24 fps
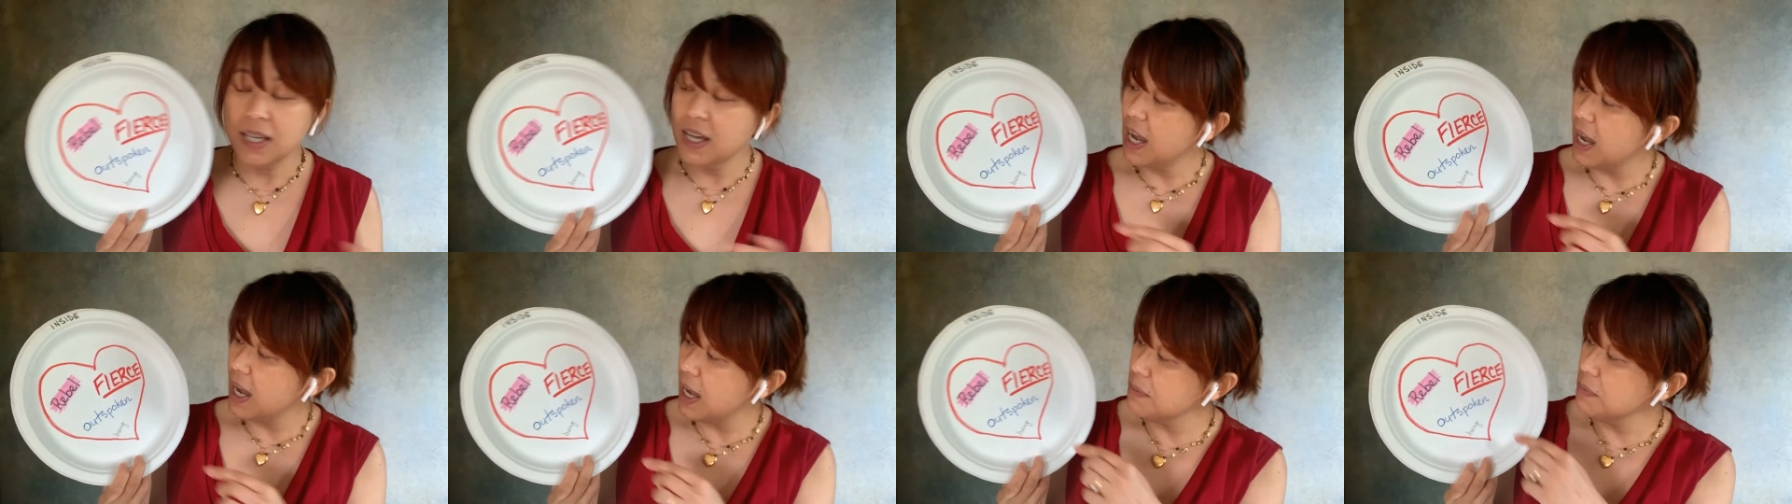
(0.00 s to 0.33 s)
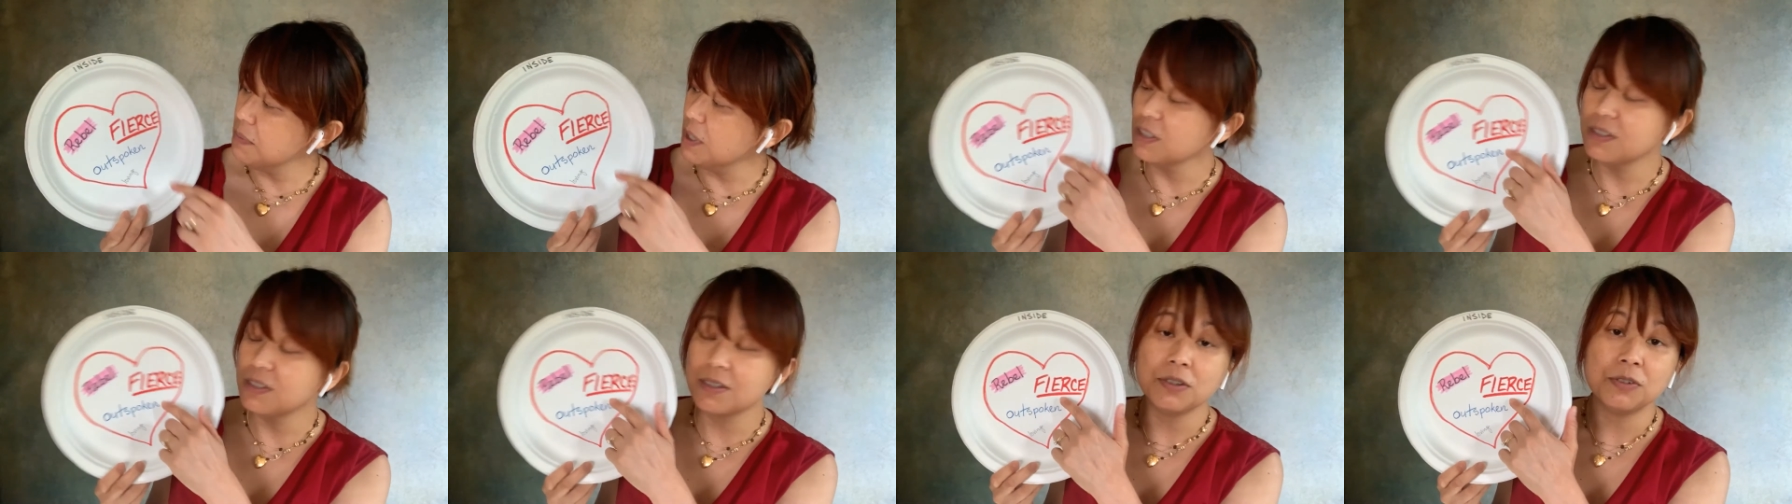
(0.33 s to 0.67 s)
I'm
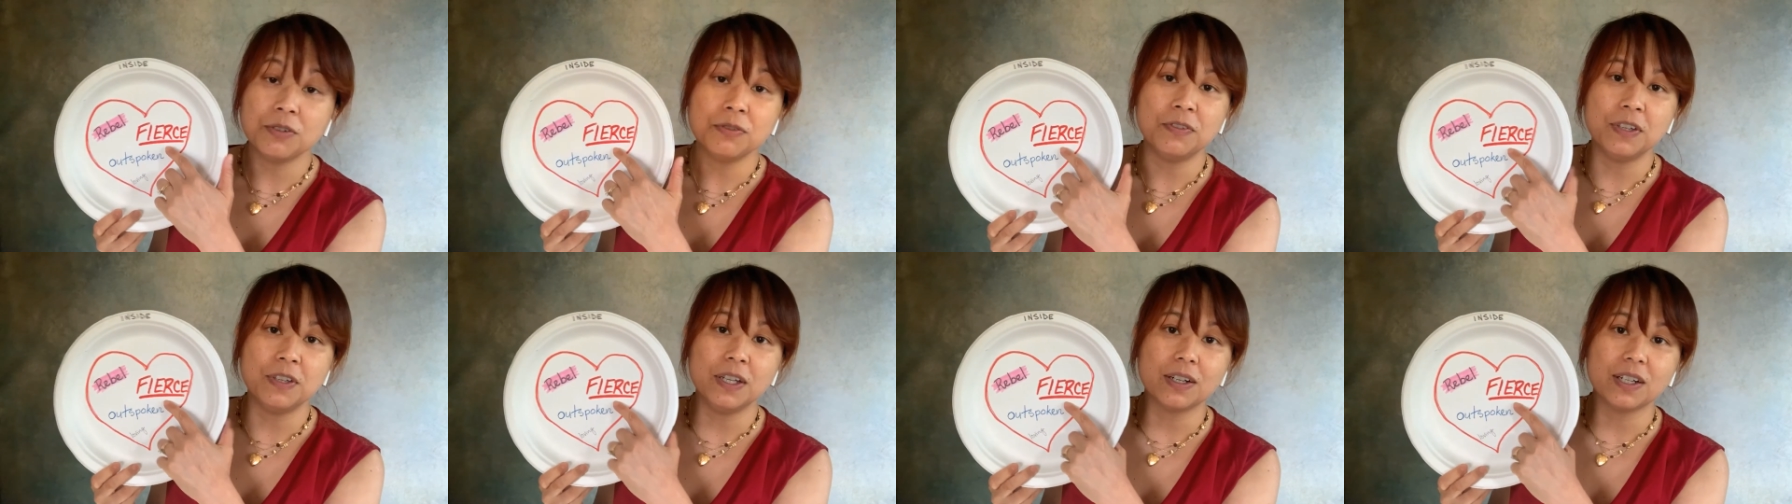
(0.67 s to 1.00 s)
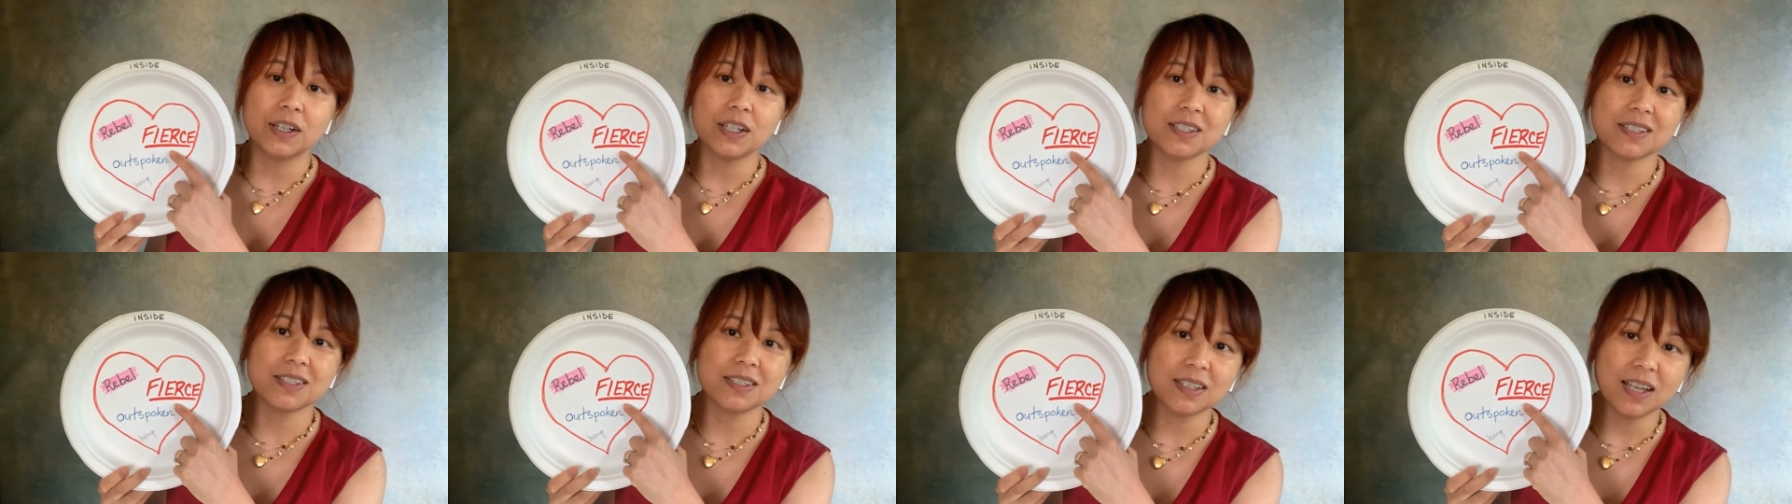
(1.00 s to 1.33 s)
also
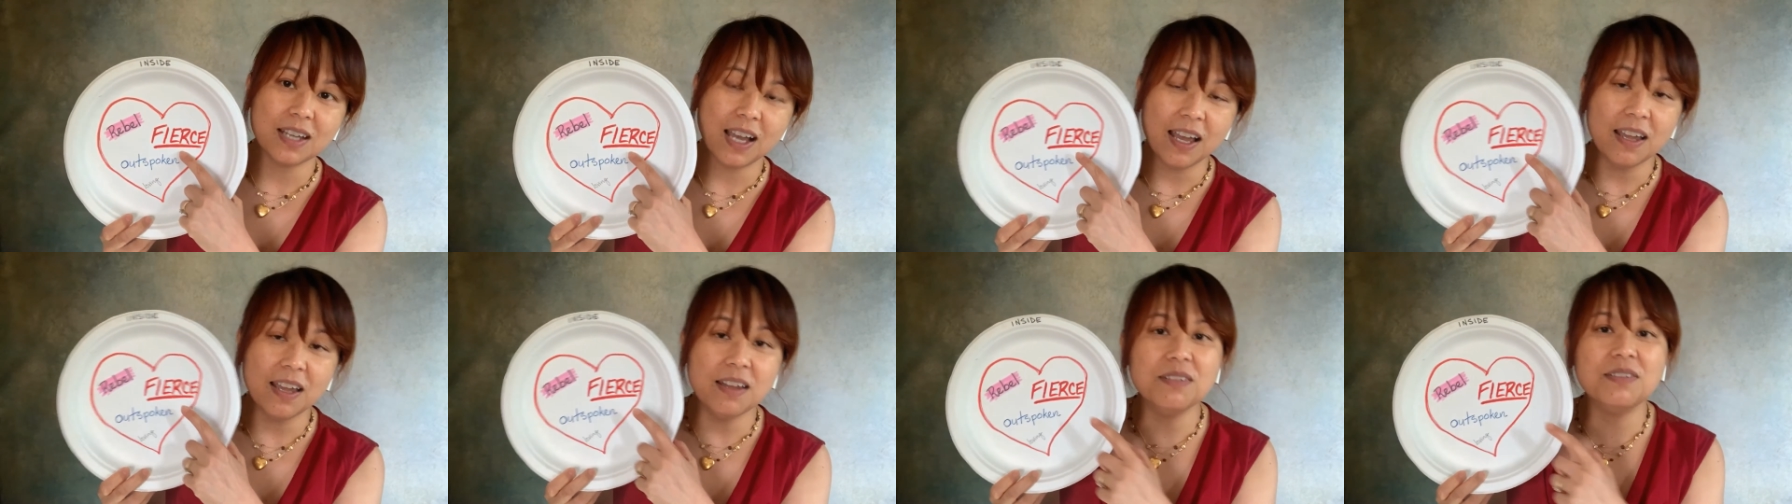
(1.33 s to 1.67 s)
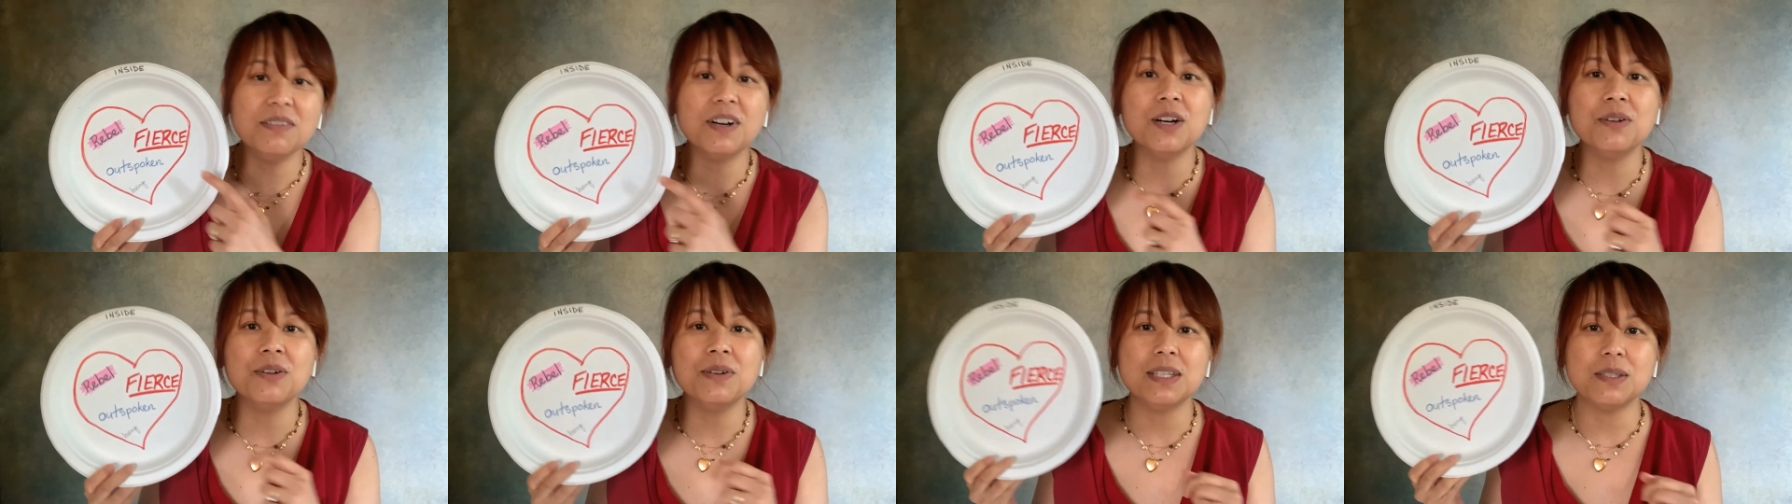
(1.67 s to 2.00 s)
fierce. I have
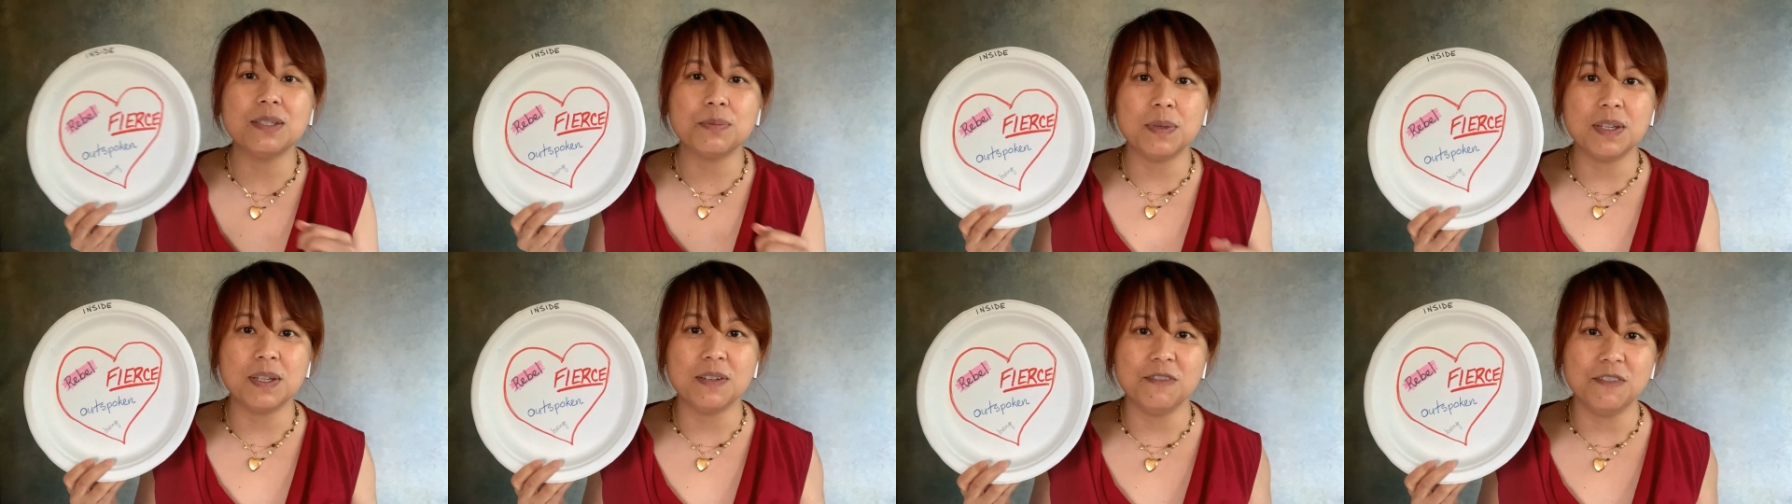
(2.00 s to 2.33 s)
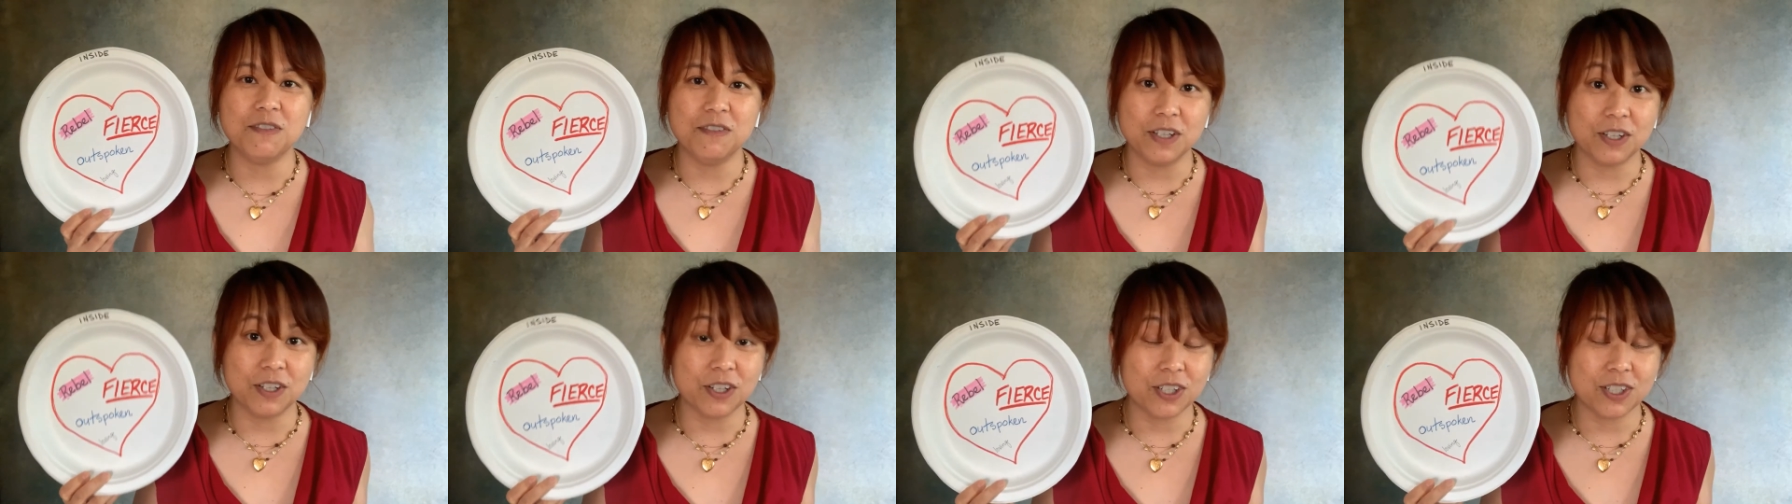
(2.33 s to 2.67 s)
always been
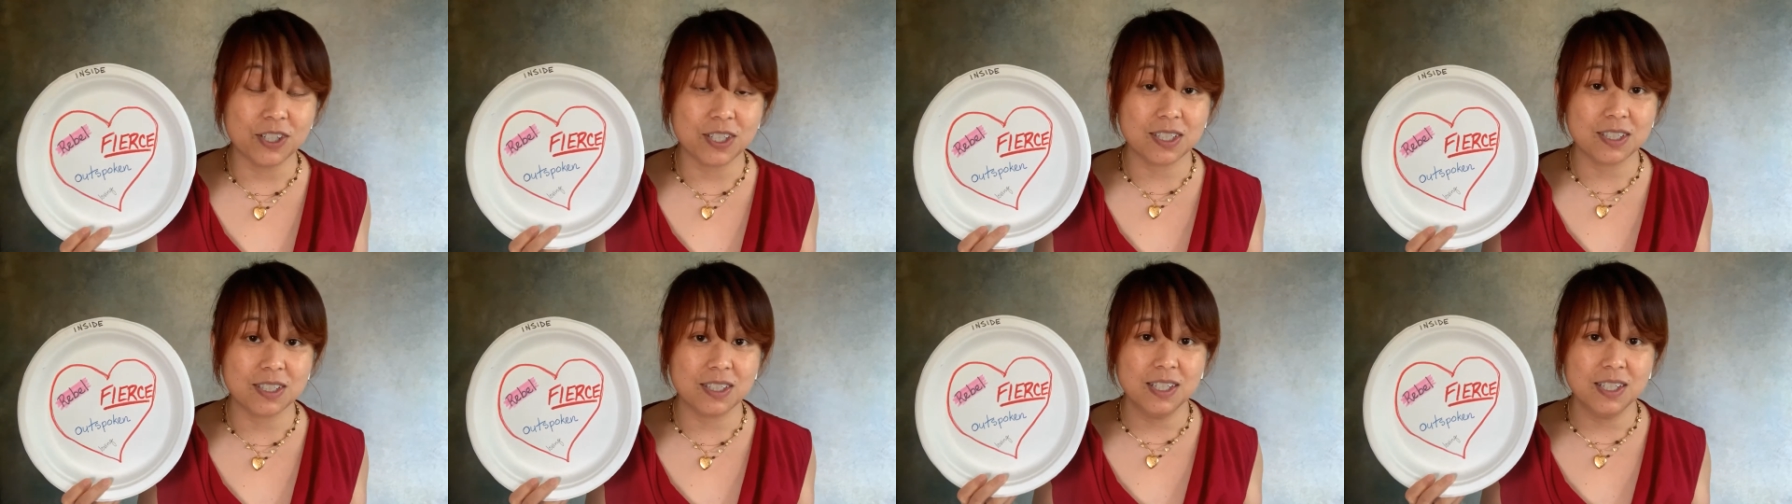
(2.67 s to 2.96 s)
fierce.